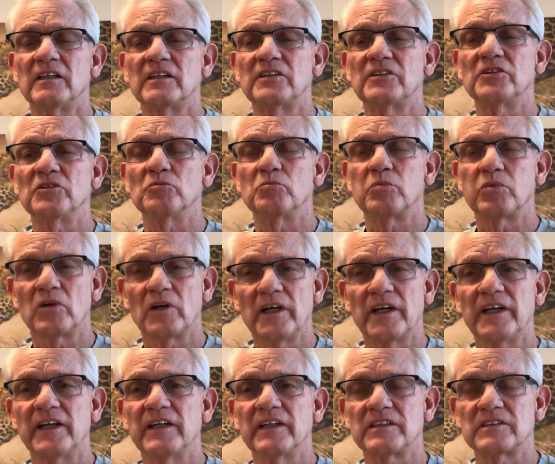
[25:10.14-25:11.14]
to
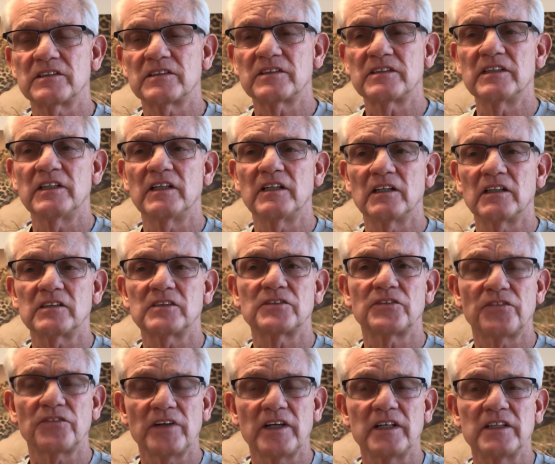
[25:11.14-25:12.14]
pray and seek God's
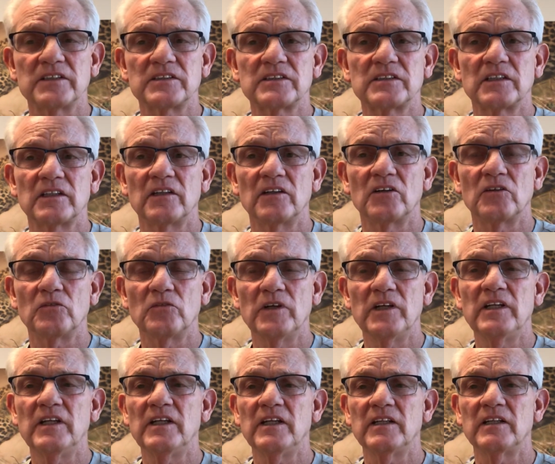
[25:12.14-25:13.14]
face. You know, we
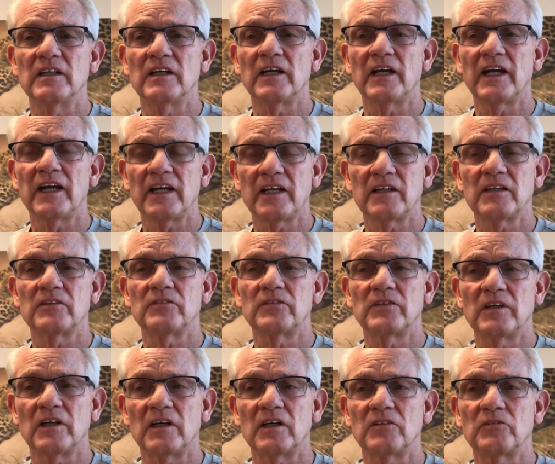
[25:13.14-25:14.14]
need the hand of
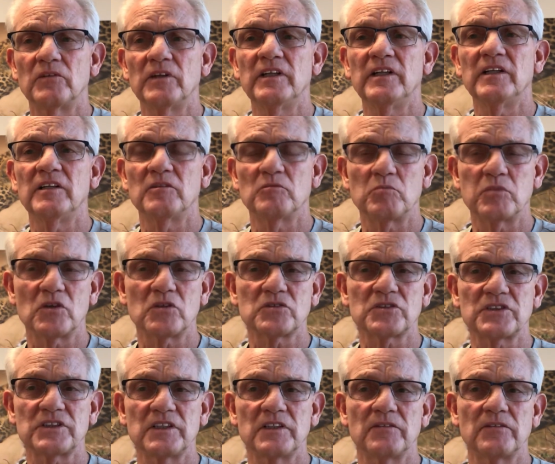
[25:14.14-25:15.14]
God. We need the
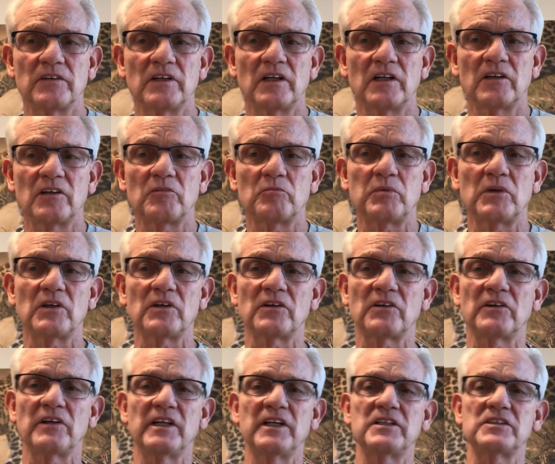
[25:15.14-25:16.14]
mercy of God upon
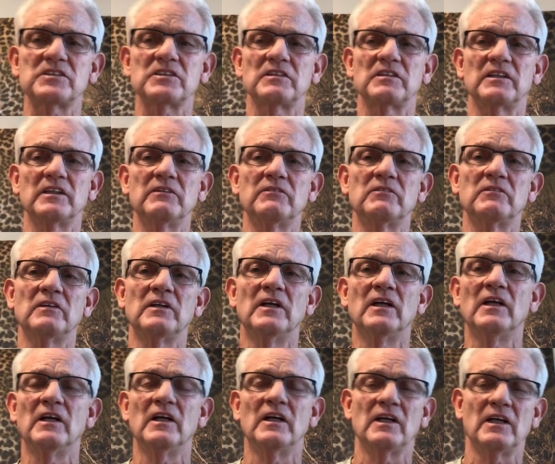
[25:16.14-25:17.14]
our nation.
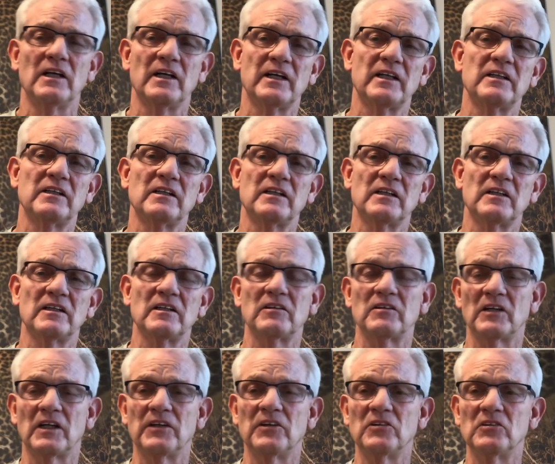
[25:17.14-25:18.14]
And
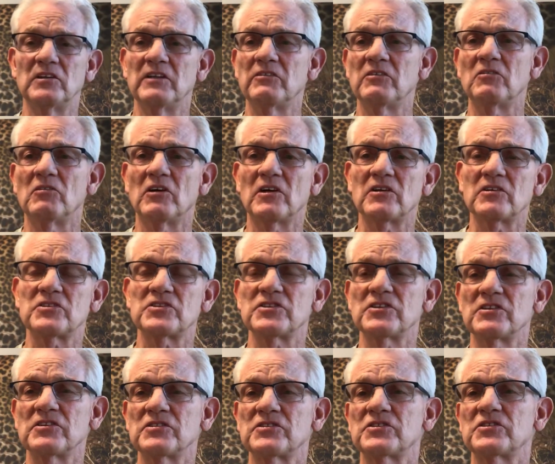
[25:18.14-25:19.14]
I know Living Water
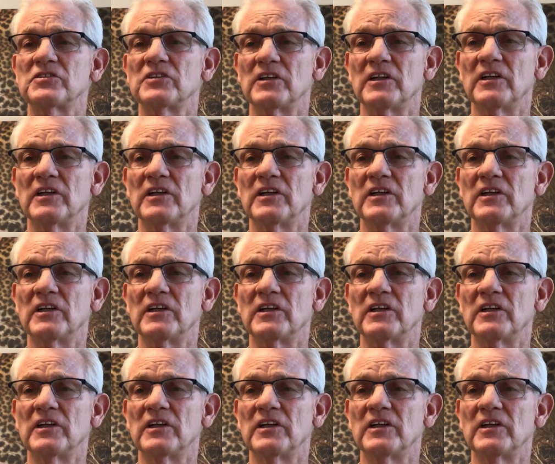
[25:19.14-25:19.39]
Church,